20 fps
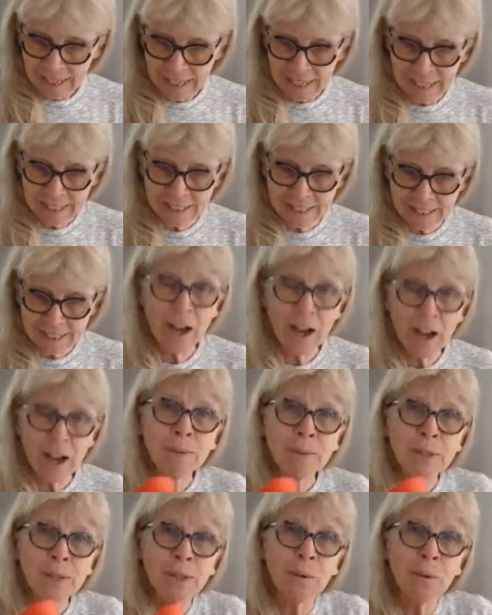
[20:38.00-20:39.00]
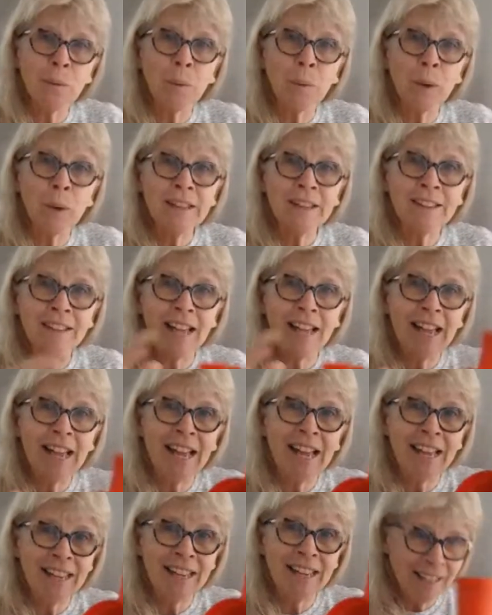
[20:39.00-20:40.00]
It comes with
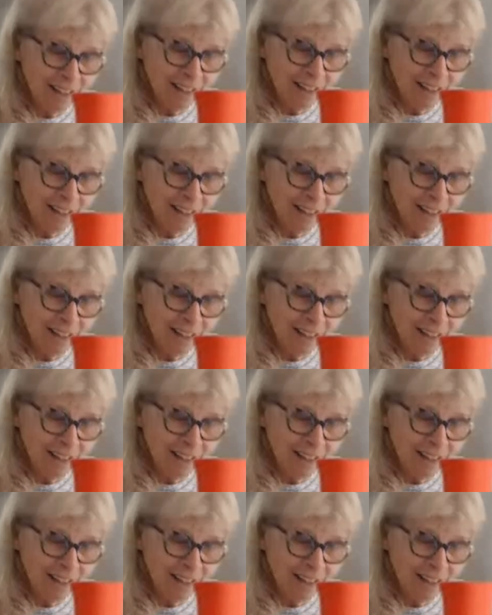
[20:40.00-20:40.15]
a